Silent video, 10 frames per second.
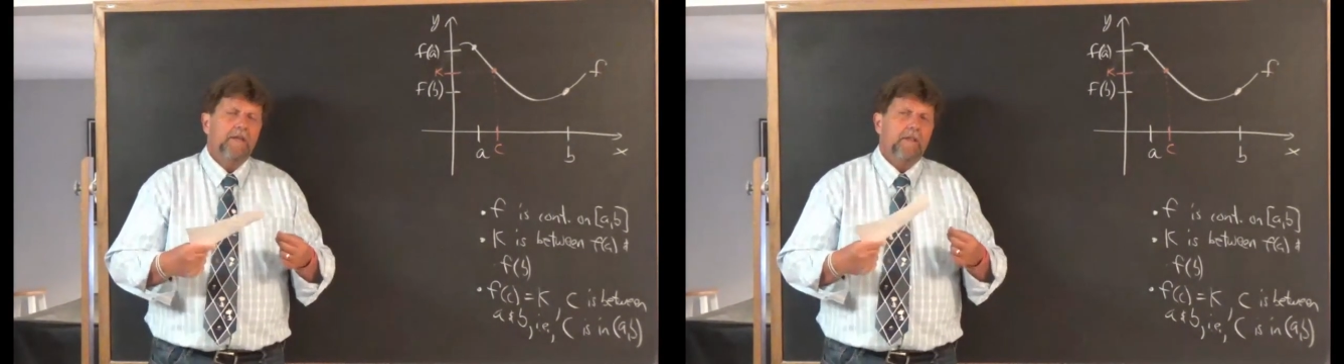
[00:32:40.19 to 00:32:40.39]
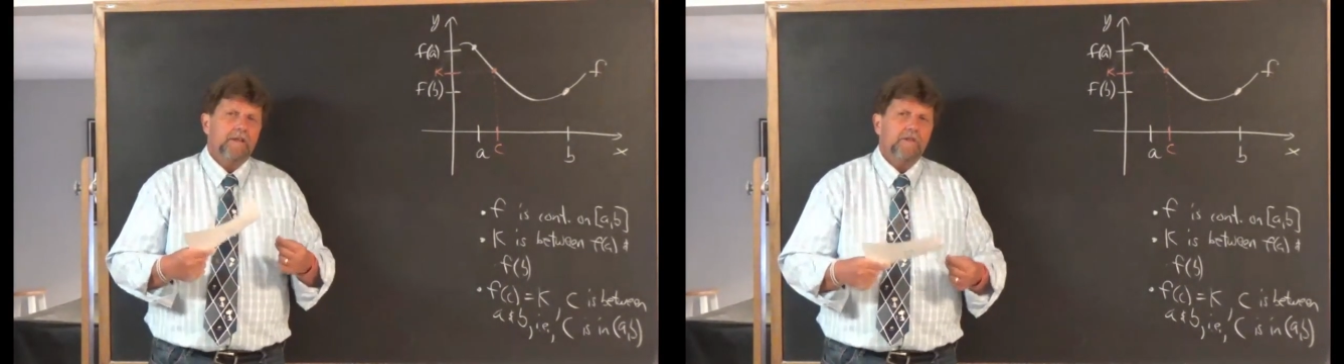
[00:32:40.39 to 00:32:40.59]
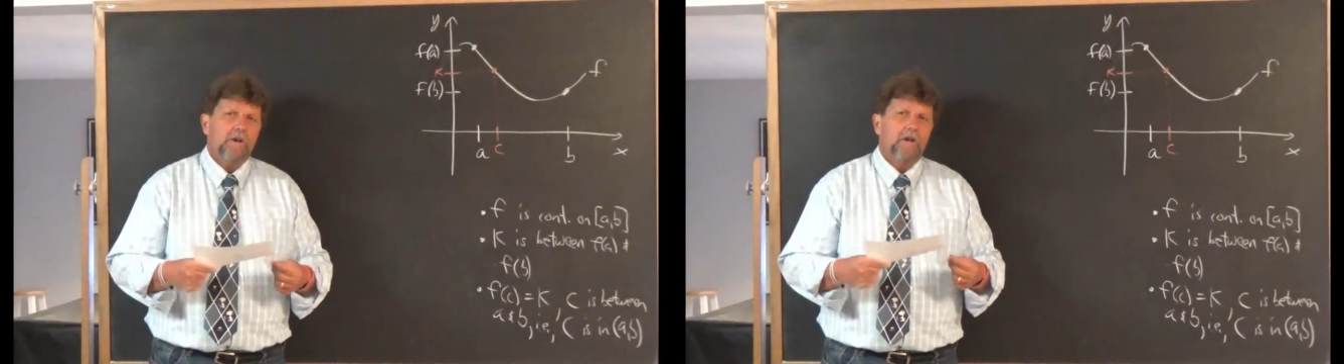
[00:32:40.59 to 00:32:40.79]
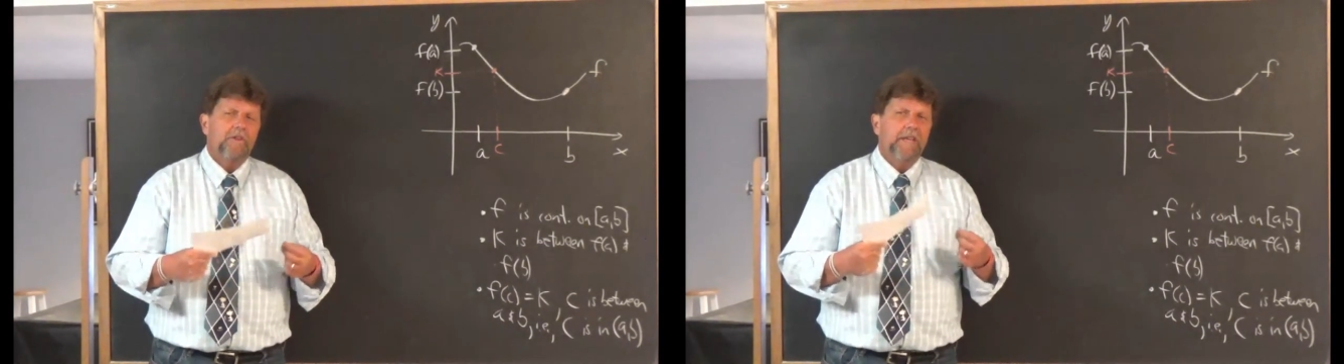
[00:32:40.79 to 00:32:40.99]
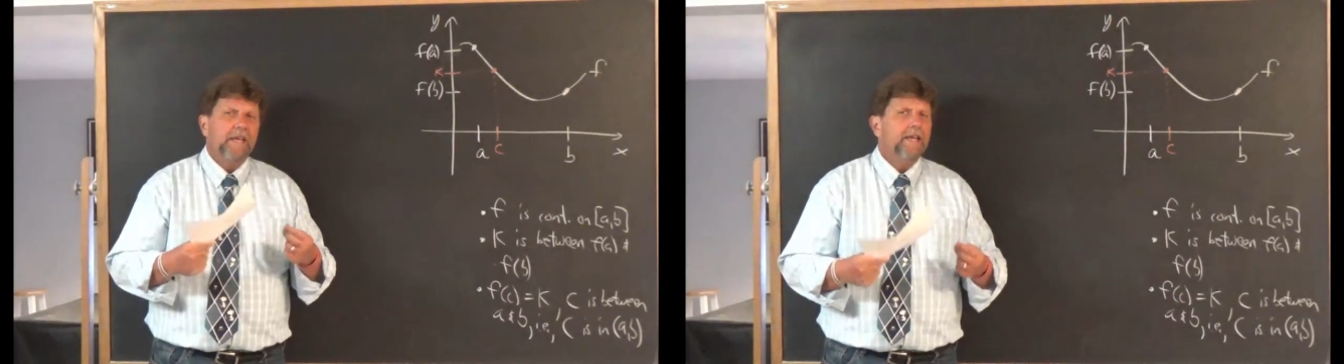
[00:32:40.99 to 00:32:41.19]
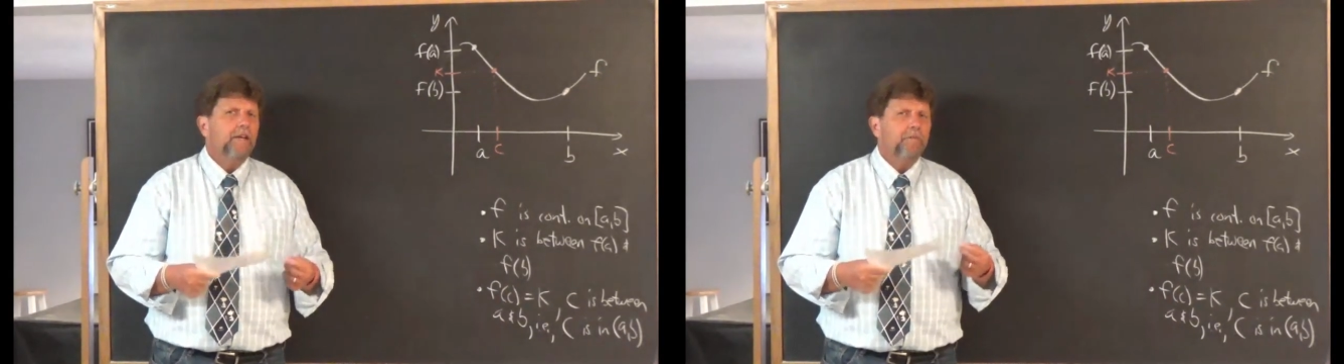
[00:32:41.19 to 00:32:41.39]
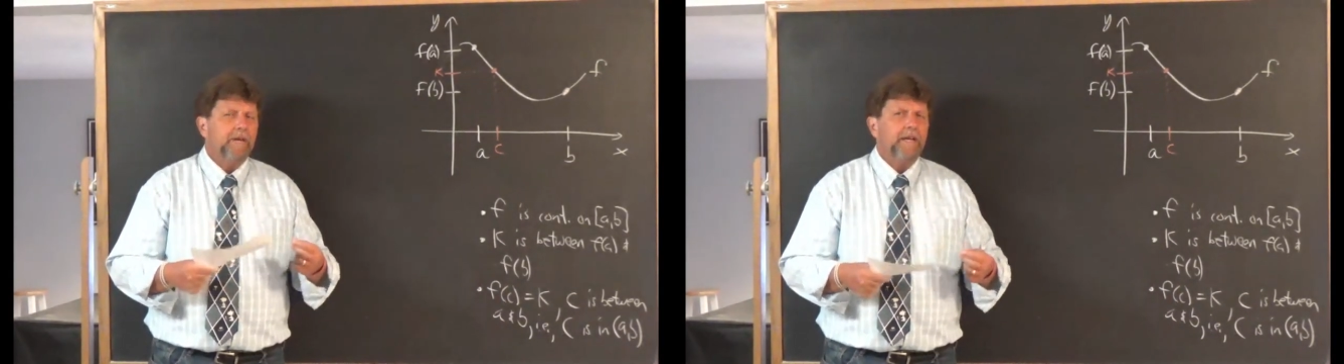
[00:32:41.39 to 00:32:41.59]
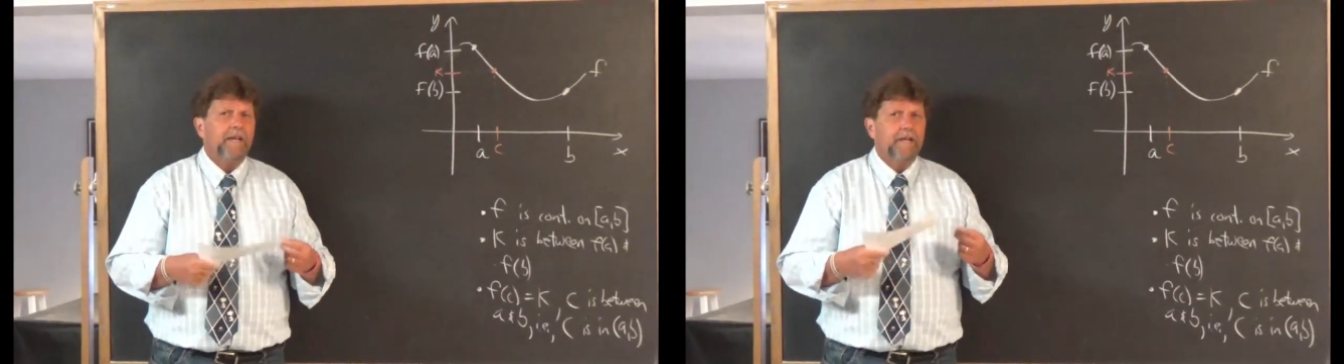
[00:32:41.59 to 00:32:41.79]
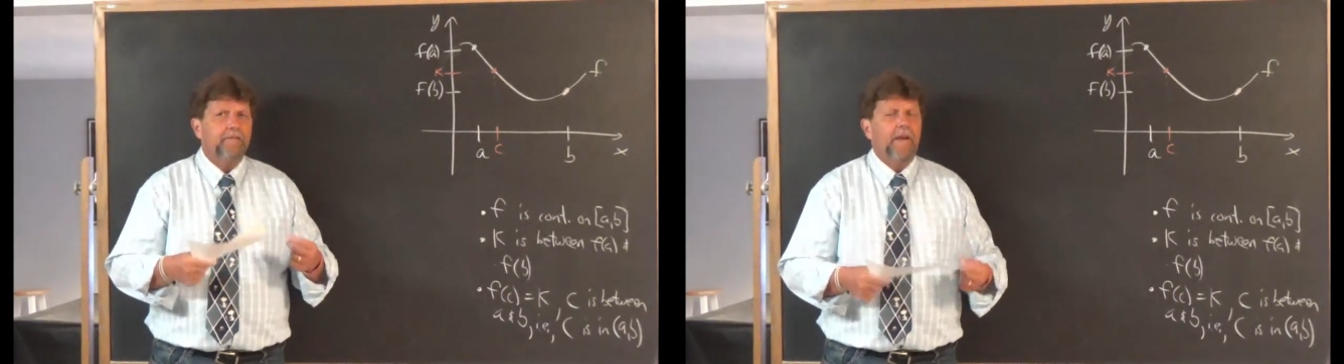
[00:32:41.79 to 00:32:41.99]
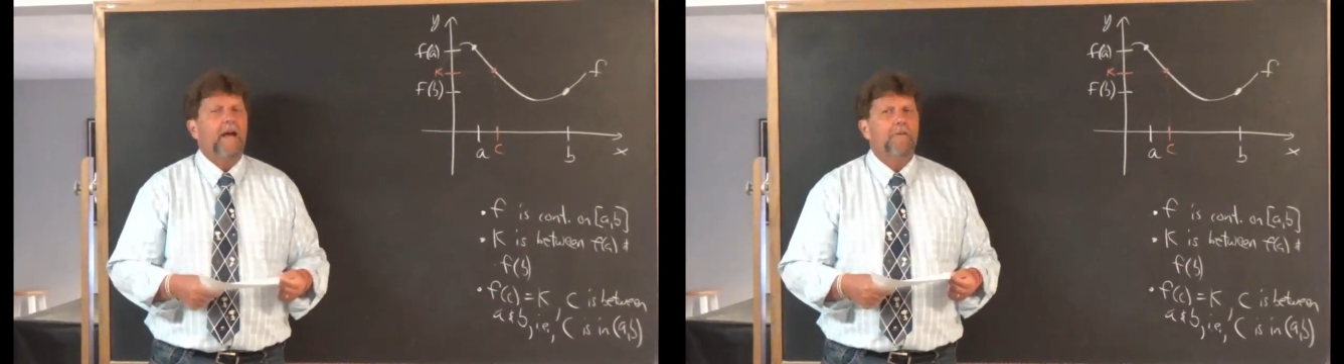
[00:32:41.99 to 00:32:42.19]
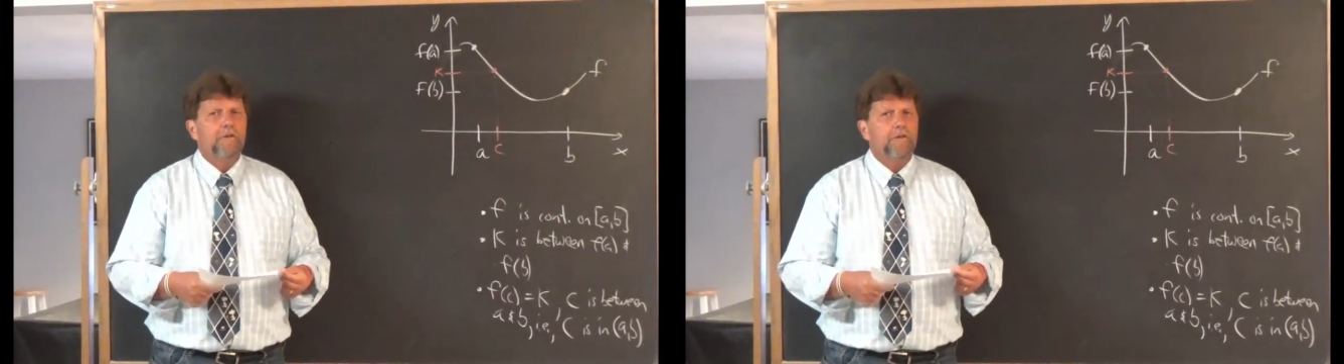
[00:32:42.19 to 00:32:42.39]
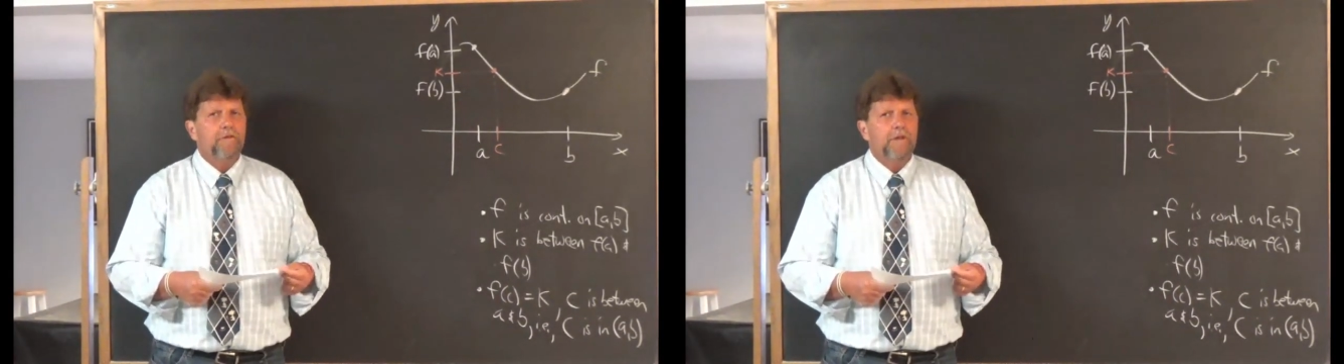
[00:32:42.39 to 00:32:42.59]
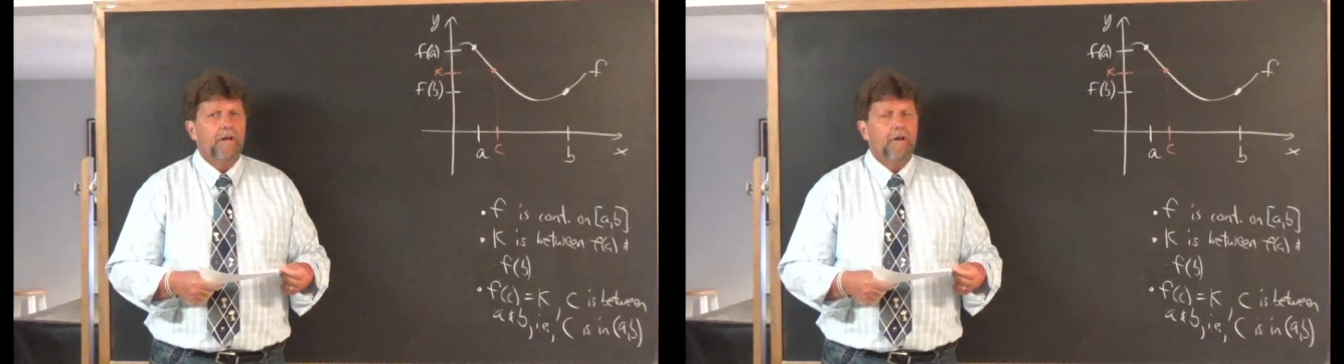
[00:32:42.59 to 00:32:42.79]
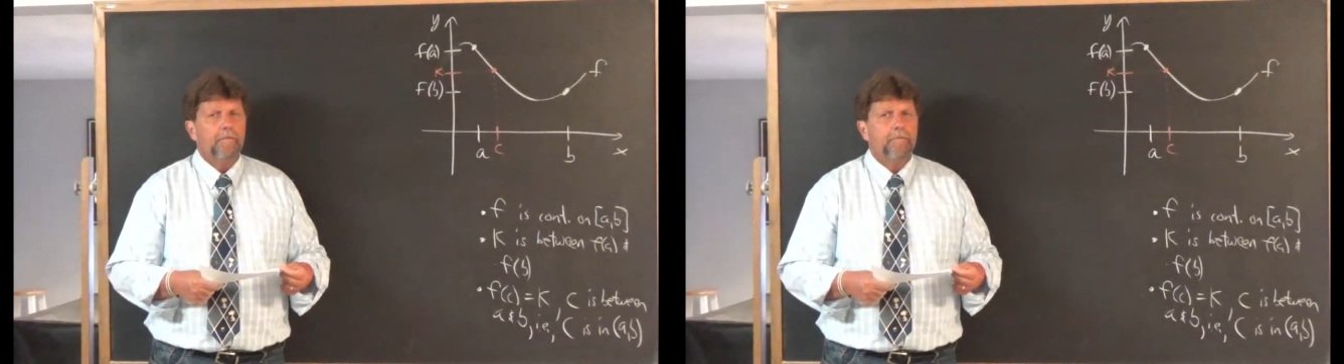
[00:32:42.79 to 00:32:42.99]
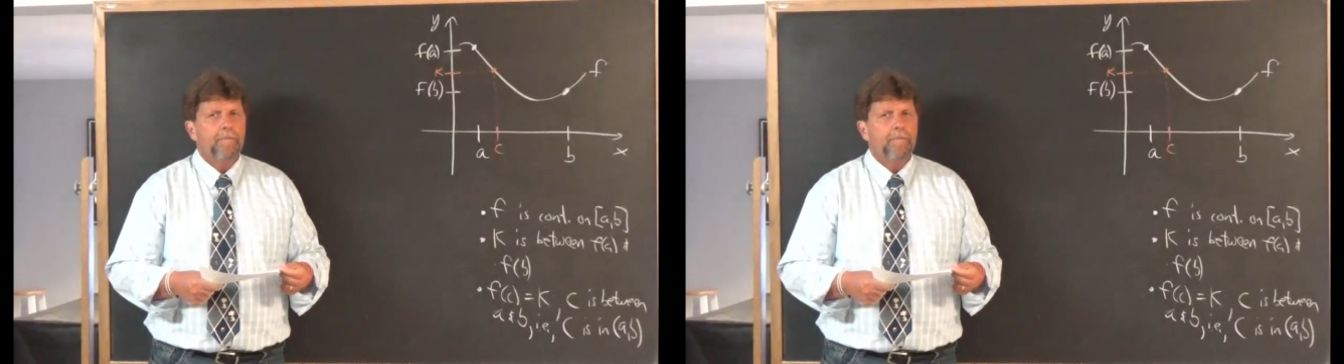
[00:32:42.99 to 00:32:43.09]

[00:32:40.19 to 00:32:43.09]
that is called the intermediate value theorem.